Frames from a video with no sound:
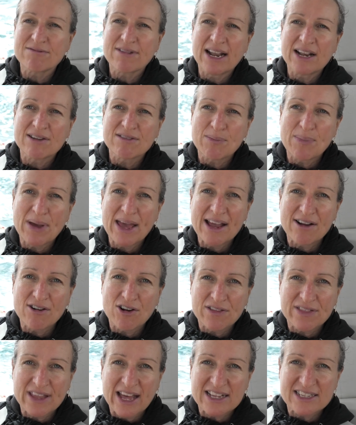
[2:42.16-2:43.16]
run a repair
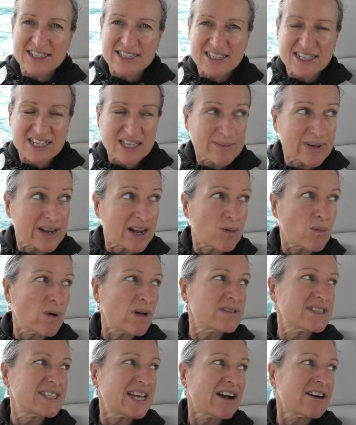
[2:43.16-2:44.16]
on that just at the minute.
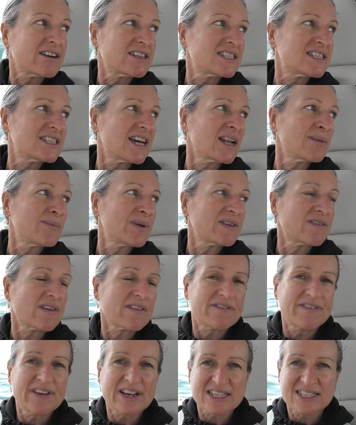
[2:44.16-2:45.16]
Well, Darren's done a bit of
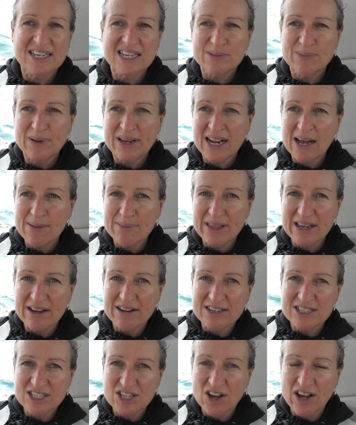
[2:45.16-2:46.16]
a fix. He's been up
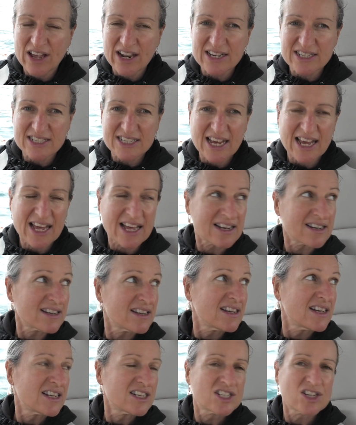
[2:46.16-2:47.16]
there and tied it down,
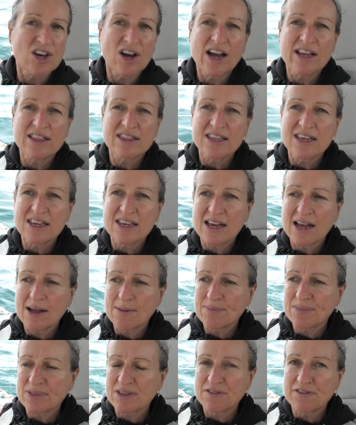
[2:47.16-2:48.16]
tied
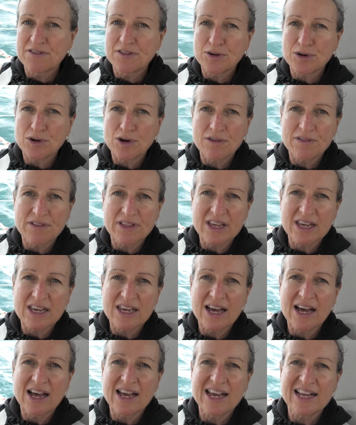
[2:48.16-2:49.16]
the foot of
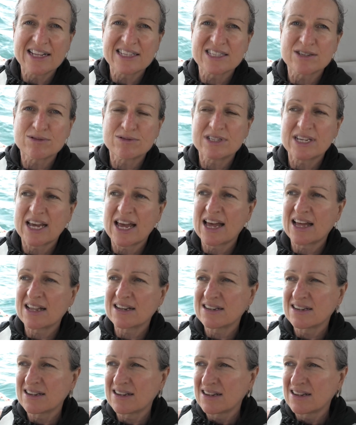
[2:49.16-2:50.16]
the headsail down.